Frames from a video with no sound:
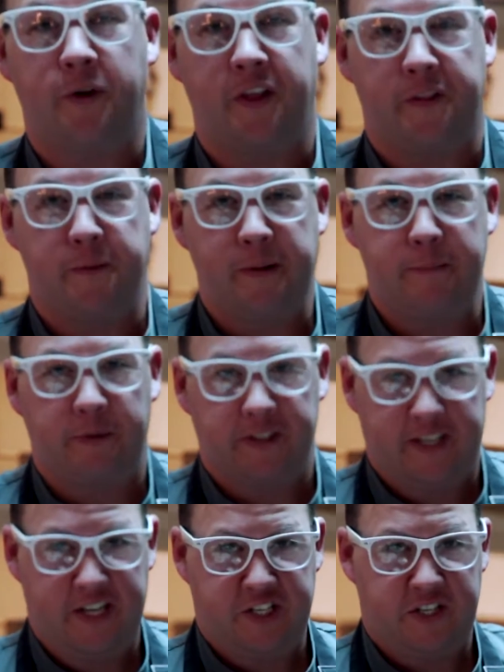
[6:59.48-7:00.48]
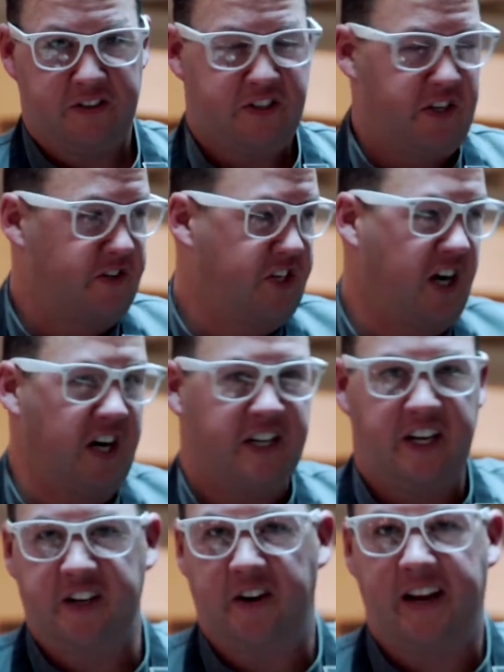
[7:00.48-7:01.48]
with other people in the kitchen. So you're
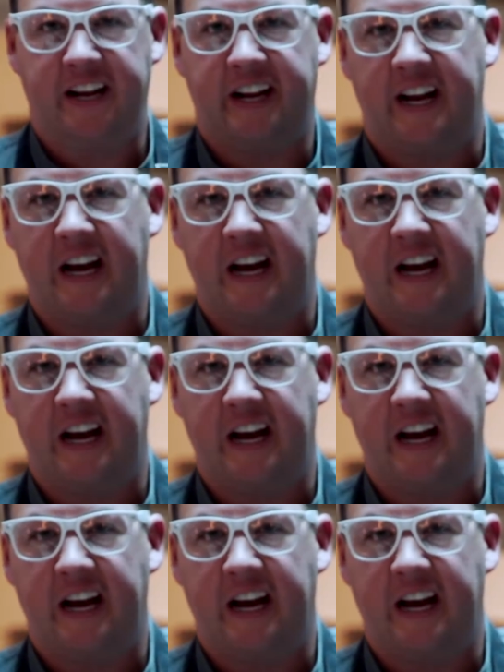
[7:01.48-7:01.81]
talking, you're hanging